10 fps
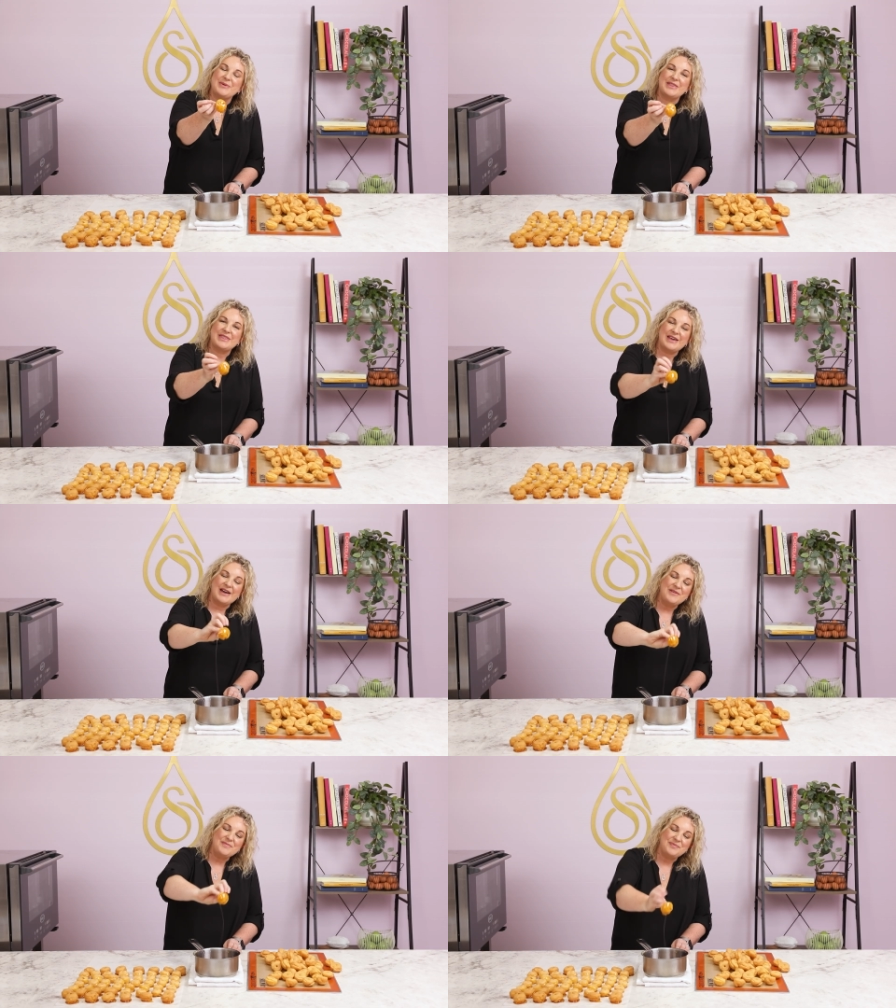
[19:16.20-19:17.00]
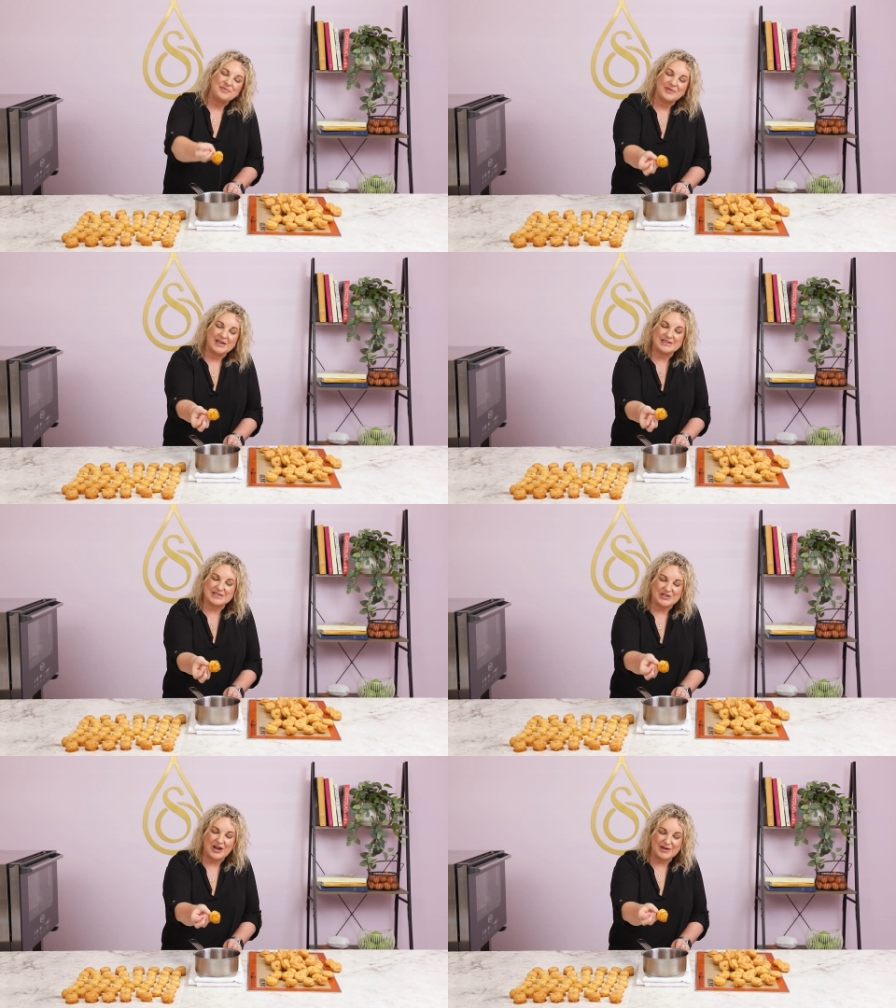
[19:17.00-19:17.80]
bit thicker. It's
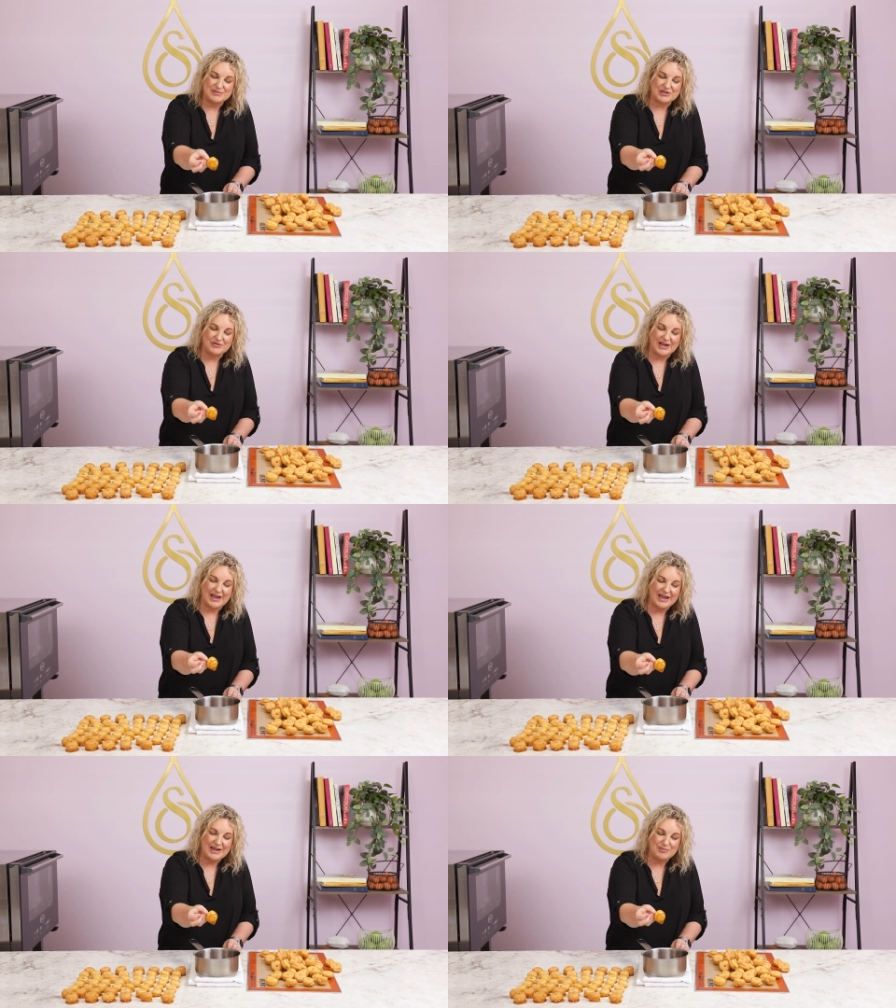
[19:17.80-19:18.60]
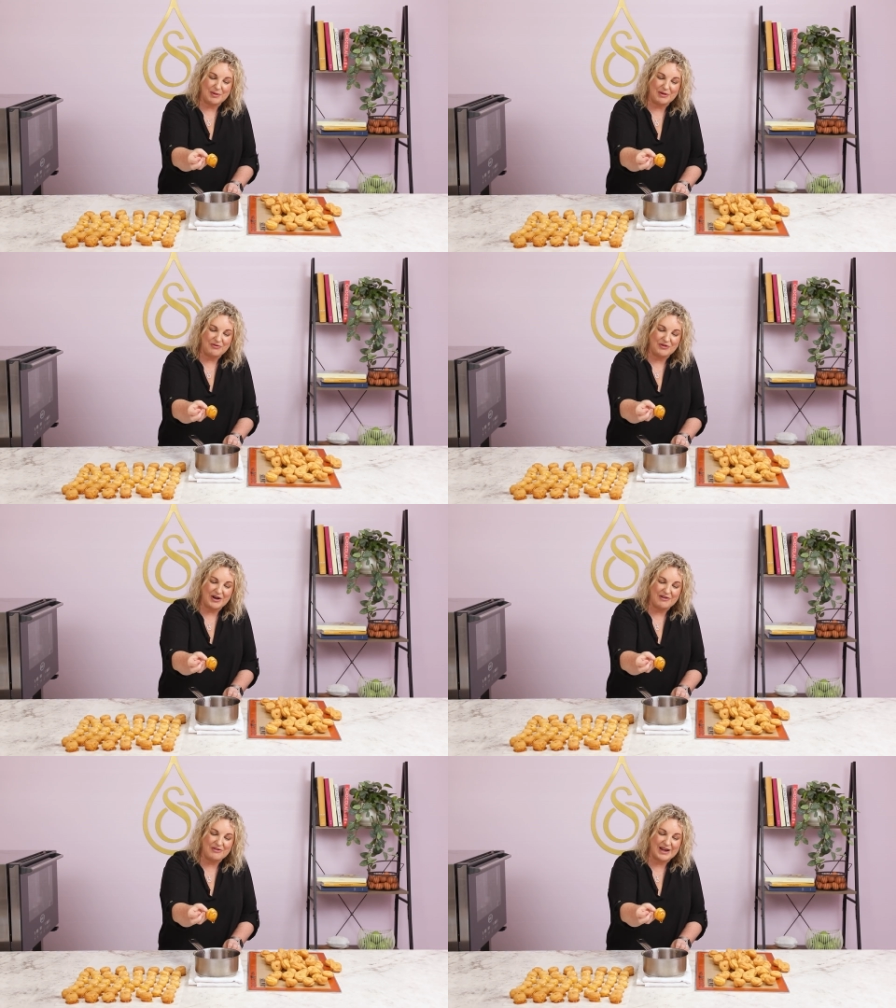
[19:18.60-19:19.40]
time to reheat, but before
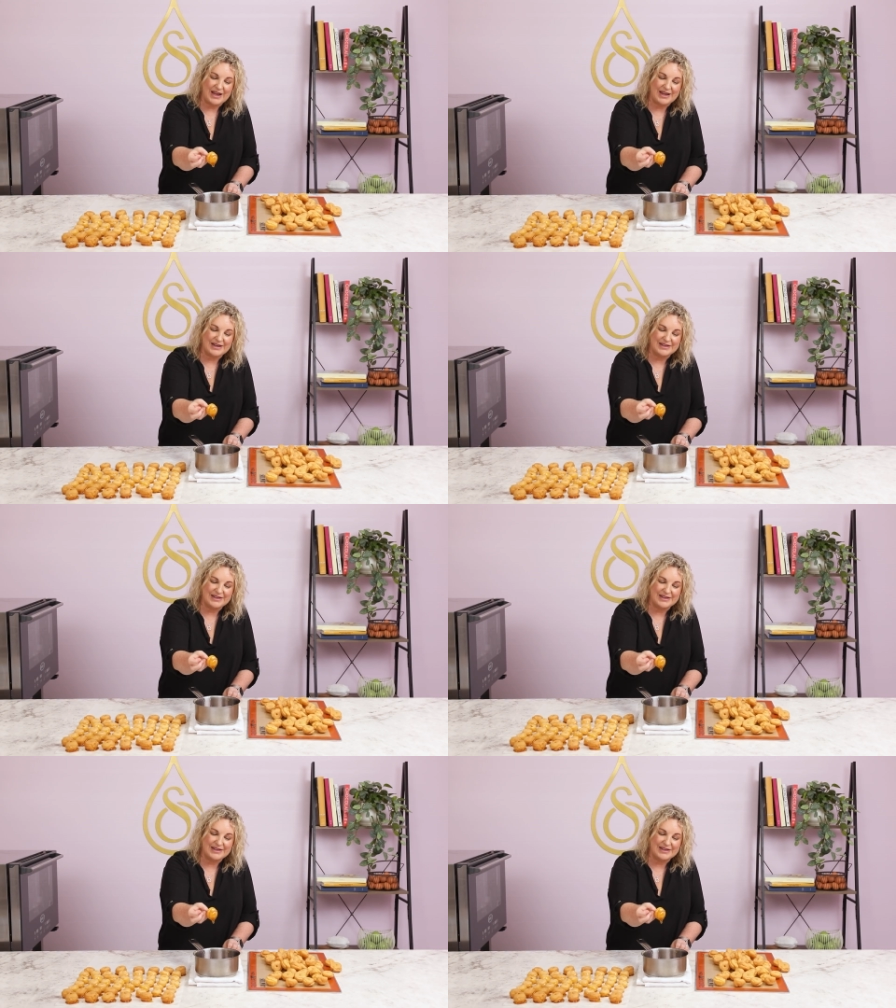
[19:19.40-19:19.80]
I reheat